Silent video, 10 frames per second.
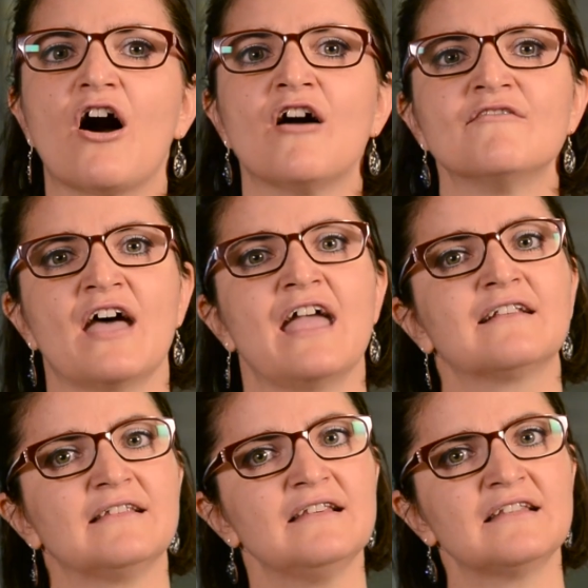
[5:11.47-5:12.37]
of
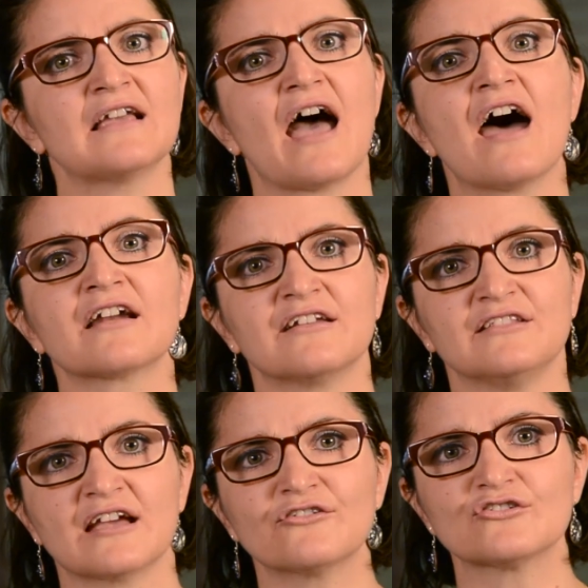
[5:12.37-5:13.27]
existing
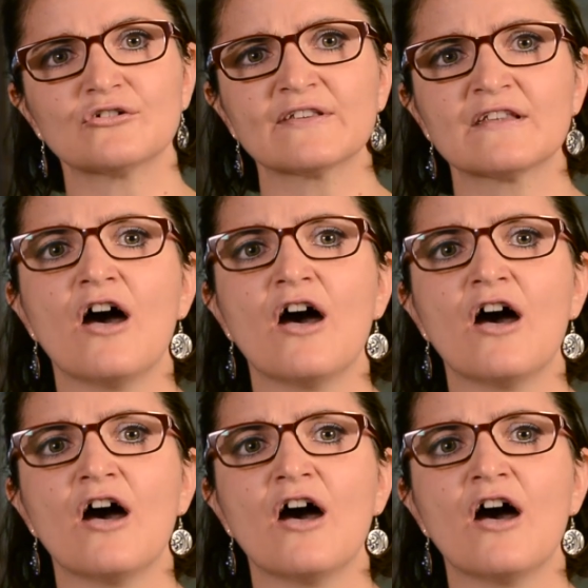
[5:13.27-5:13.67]
architectures